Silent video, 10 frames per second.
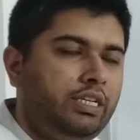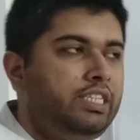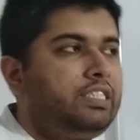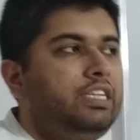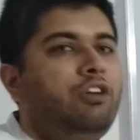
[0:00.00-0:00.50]

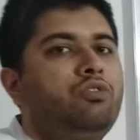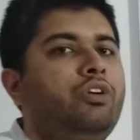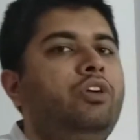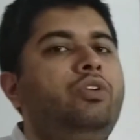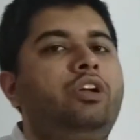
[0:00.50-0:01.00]
is now
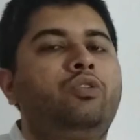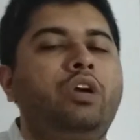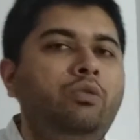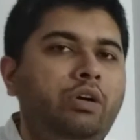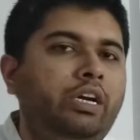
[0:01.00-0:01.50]
to
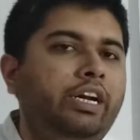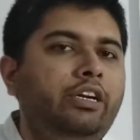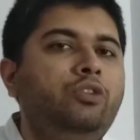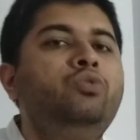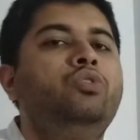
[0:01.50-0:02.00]
convert
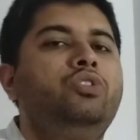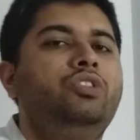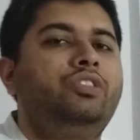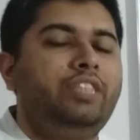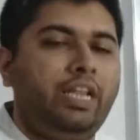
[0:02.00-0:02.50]
into
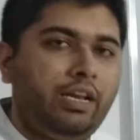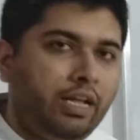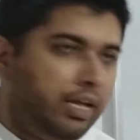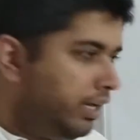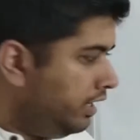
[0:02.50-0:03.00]
sell
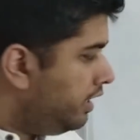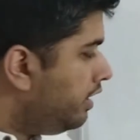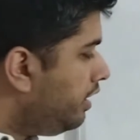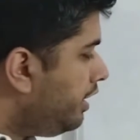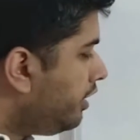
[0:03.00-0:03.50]

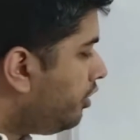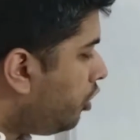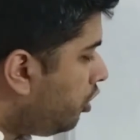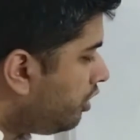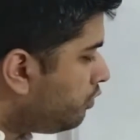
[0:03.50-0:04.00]
earlier
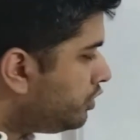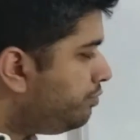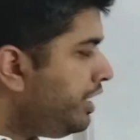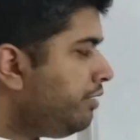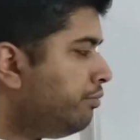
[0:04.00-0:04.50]
dollar was
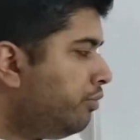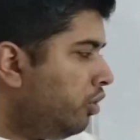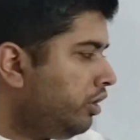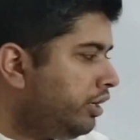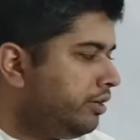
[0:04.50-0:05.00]
being
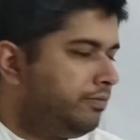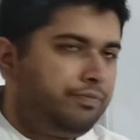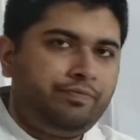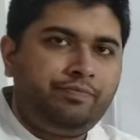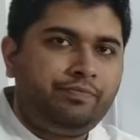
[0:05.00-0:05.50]
bought
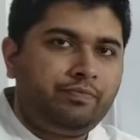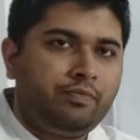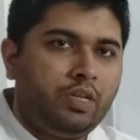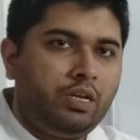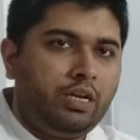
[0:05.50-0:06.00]

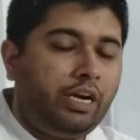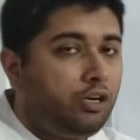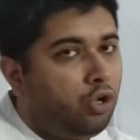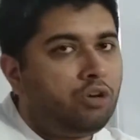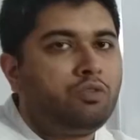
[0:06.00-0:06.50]

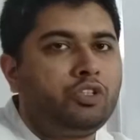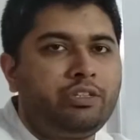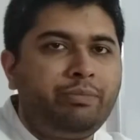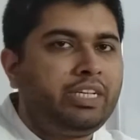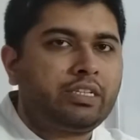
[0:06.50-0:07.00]
and dollar was
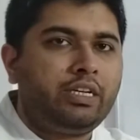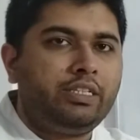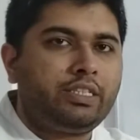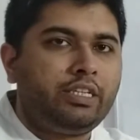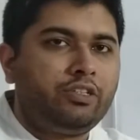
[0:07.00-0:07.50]
the base
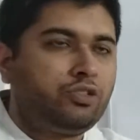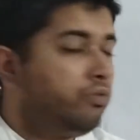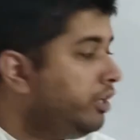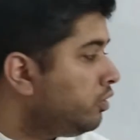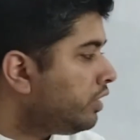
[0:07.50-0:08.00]
currency so
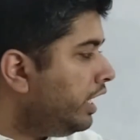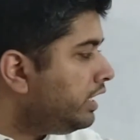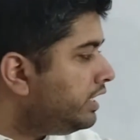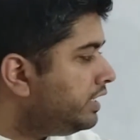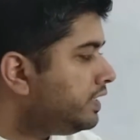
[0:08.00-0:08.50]
we looked
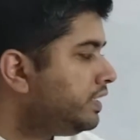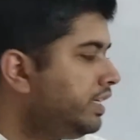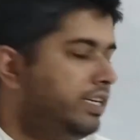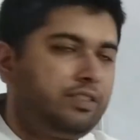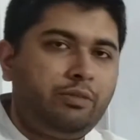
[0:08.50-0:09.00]
at this
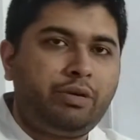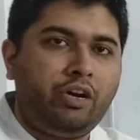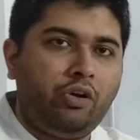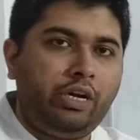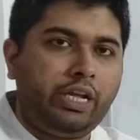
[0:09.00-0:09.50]
as the
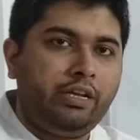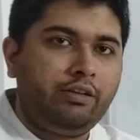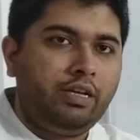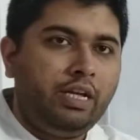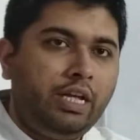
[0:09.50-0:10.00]
priority
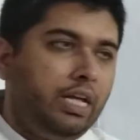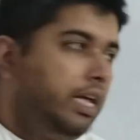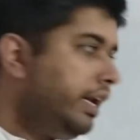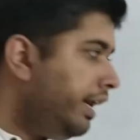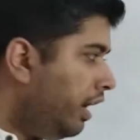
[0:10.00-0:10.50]

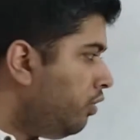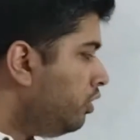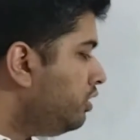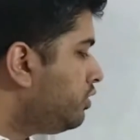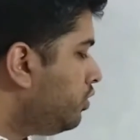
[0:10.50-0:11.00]
now
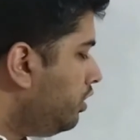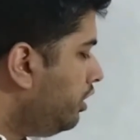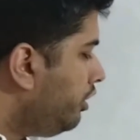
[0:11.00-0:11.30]
also